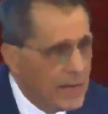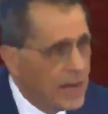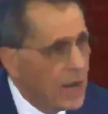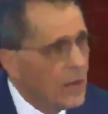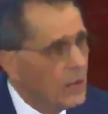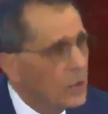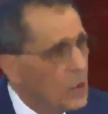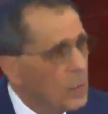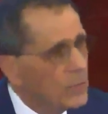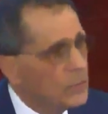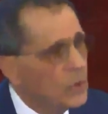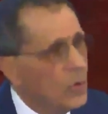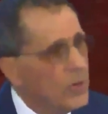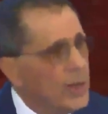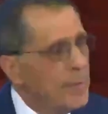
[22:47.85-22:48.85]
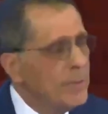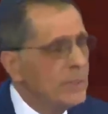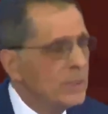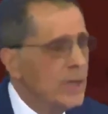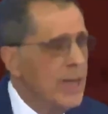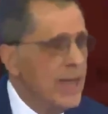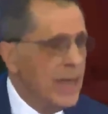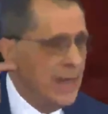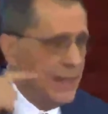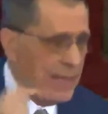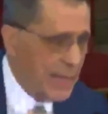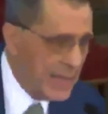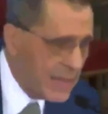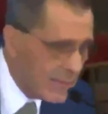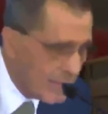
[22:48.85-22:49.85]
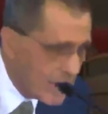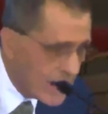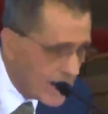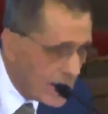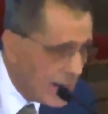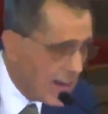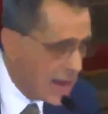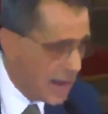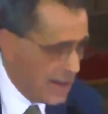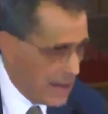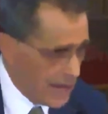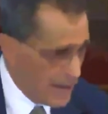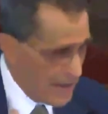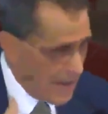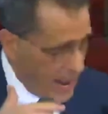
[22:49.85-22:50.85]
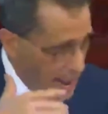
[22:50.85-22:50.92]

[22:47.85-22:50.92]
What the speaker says: The other group was shown the images in the evening and then